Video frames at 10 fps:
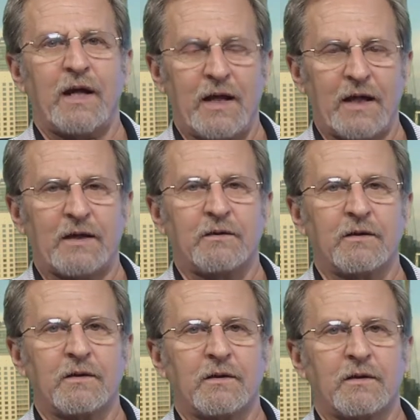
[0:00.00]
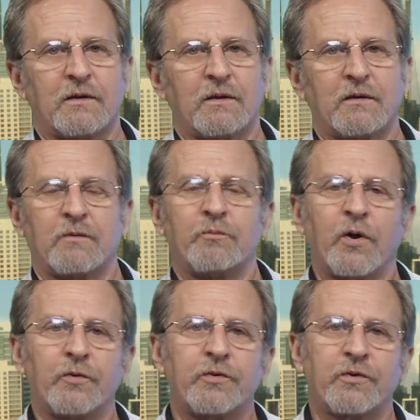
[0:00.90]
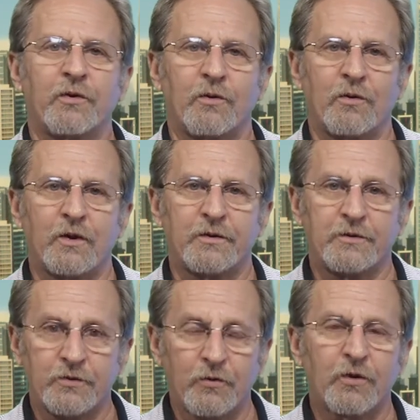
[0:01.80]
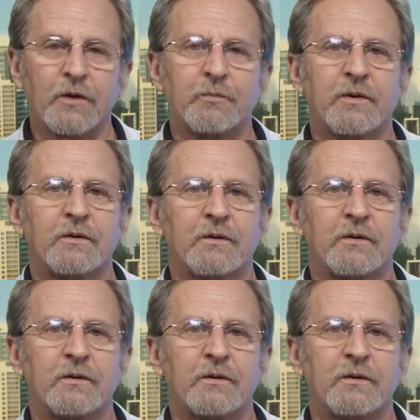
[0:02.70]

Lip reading: had both on Europe,